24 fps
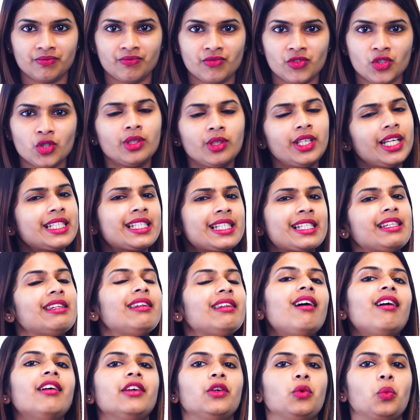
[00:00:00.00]
So let's
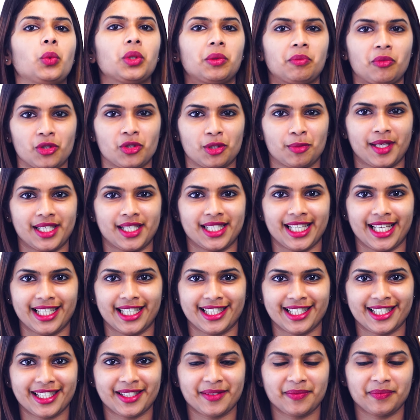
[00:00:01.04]
learn with
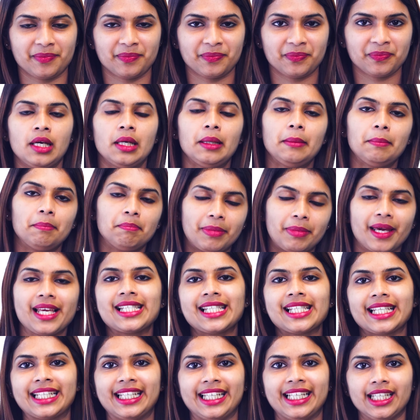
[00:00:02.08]
Boostmysites.
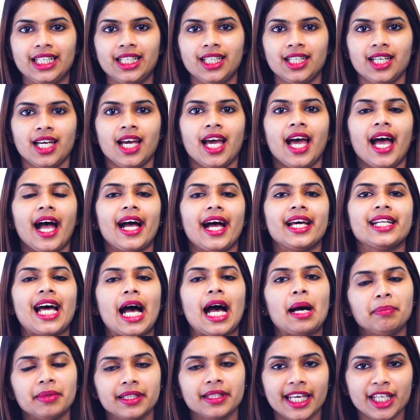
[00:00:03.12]
Basically, an
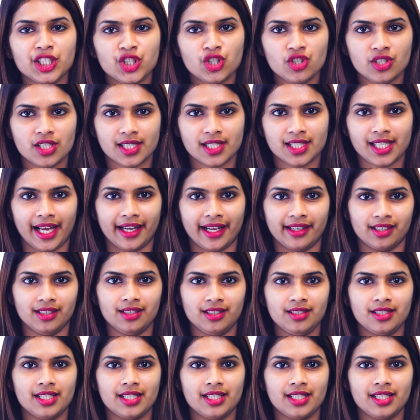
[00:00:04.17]
application designer